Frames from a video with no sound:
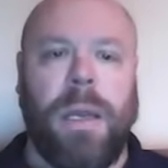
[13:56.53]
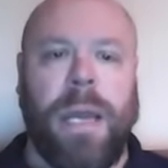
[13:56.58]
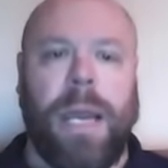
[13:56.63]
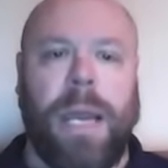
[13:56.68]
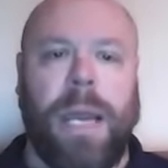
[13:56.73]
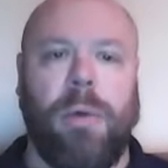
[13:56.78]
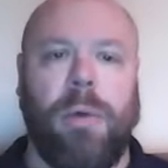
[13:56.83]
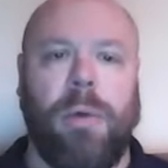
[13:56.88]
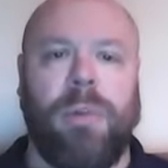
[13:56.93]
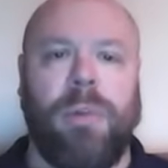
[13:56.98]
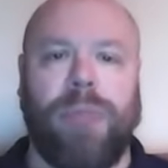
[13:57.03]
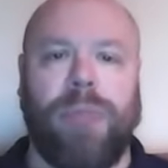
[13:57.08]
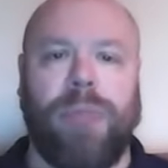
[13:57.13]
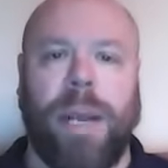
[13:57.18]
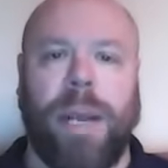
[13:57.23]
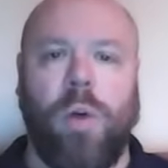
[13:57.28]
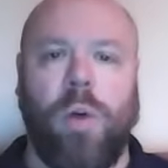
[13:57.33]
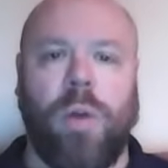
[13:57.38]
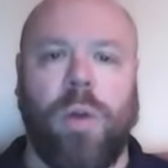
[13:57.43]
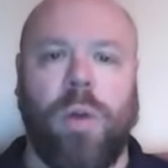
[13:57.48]
Uh,
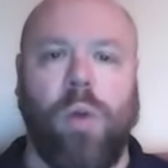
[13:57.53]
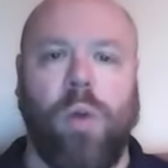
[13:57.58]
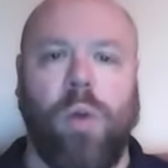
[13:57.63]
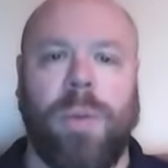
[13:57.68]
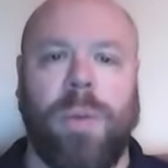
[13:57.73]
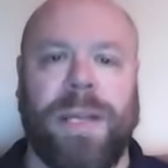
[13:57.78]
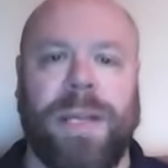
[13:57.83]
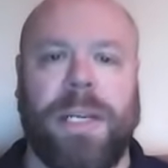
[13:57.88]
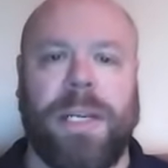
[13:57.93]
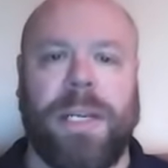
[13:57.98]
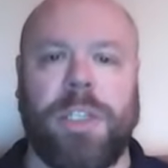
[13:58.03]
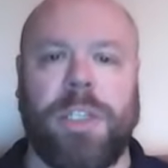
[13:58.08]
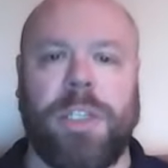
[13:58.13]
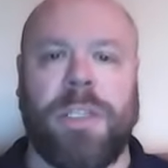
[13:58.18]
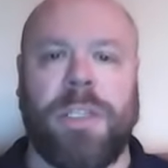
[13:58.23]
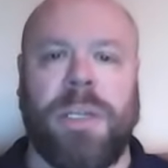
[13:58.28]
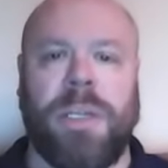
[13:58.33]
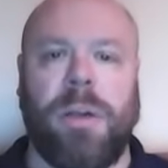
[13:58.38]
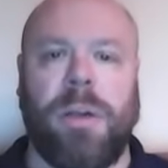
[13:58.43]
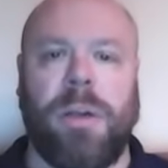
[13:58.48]
record warm
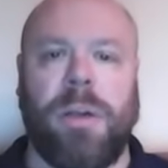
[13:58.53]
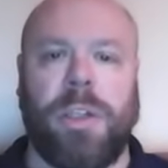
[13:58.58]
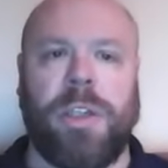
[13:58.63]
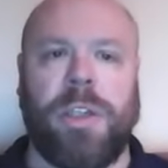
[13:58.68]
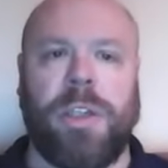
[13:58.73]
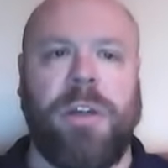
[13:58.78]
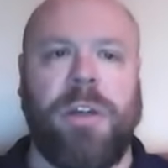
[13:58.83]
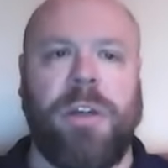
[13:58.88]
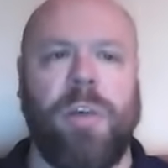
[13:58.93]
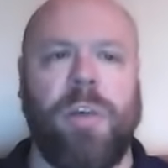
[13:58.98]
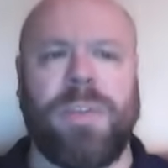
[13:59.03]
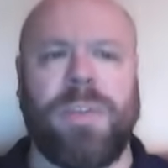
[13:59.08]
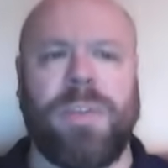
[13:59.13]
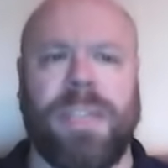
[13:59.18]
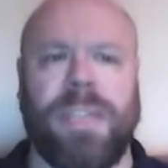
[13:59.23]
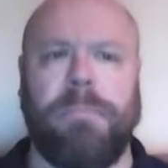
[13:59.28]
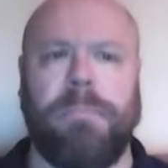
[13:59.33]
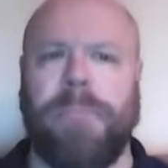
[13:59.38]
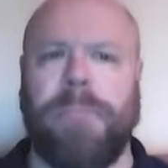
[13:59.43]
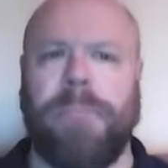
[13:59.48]
conditions in Ontario. We've
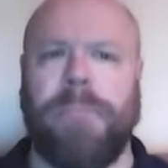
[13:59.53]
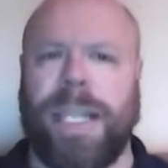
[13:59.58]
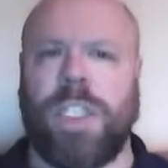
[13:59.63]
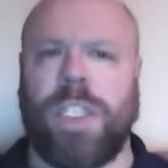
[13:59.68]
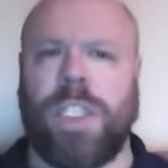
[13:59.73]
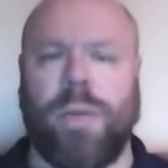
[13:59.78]
seen big